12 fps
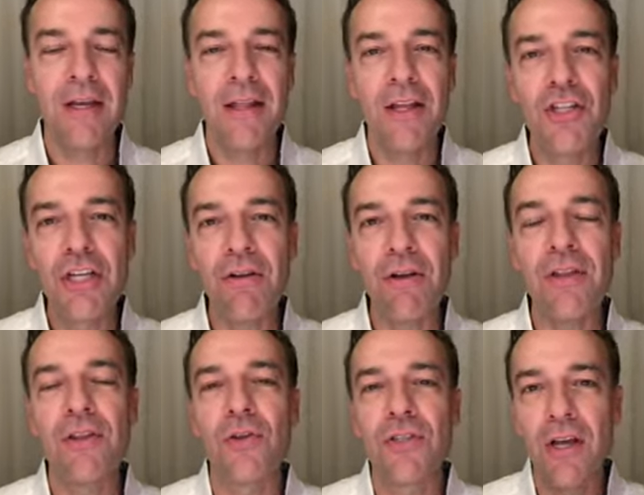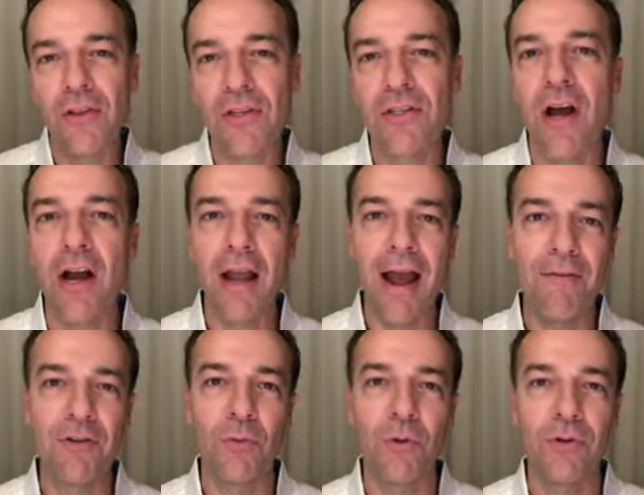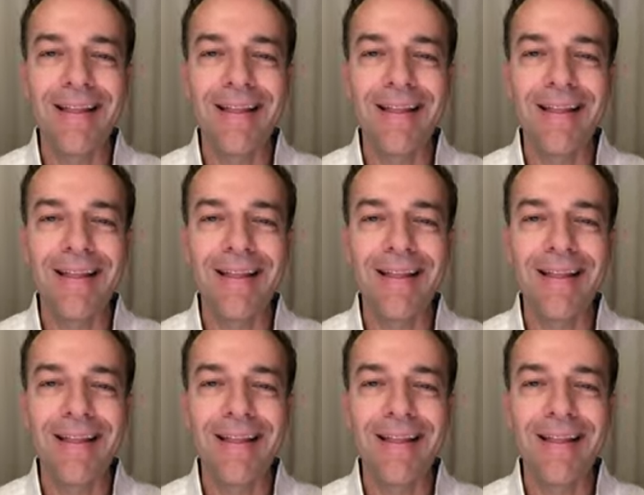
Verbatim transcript: And then generally they'll sell the stock afterward.